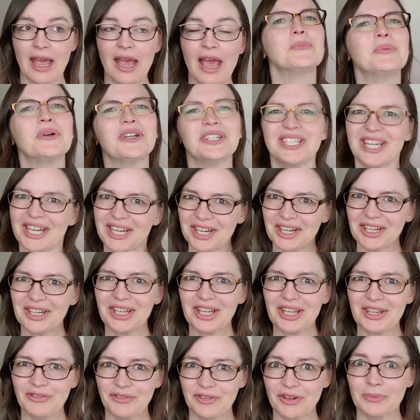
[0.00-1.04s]

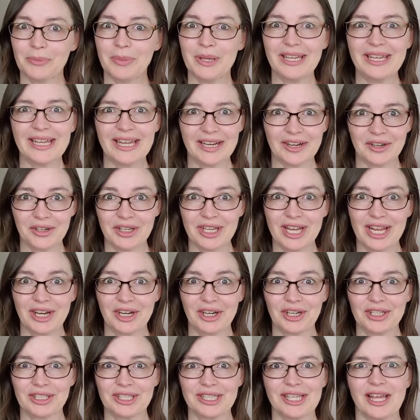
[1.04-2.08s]
Particularly for beginner
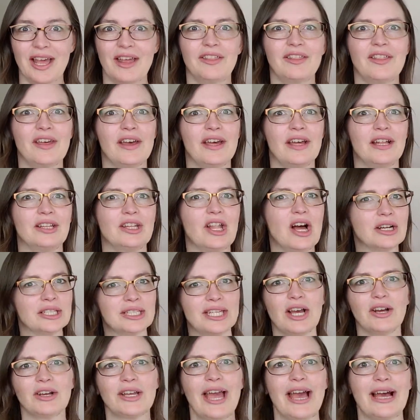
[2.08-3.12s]
knitters, the long
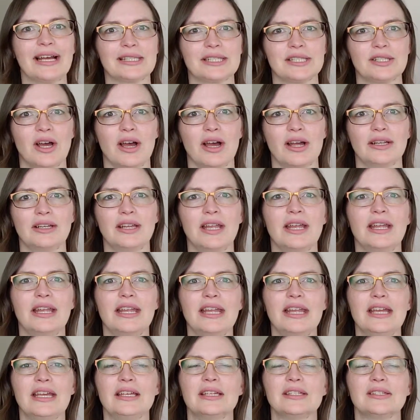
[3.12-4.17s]
tail cast on
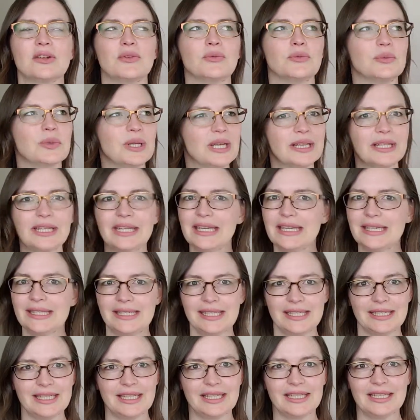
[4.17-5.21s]
is really
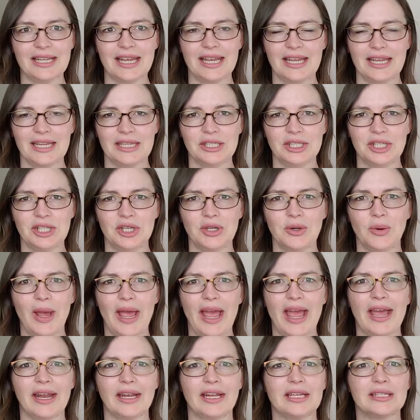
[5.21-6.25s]
easy to knit into
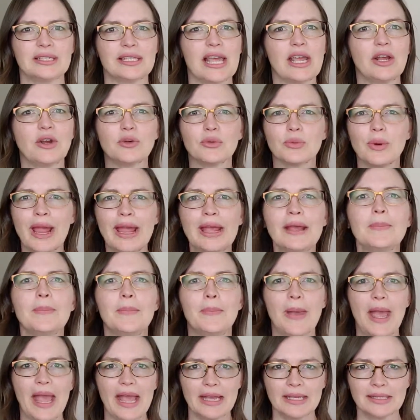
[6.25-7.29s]
and is a great
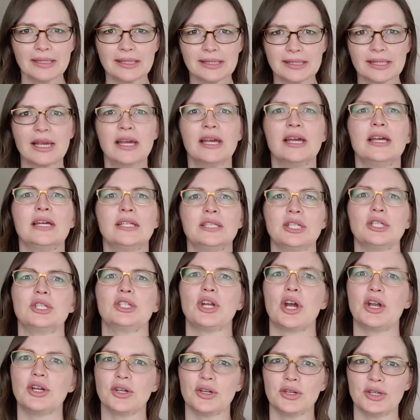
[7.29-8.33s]
base to
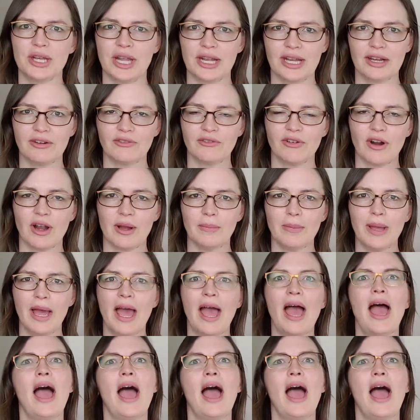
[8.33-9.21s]
start your knitting from.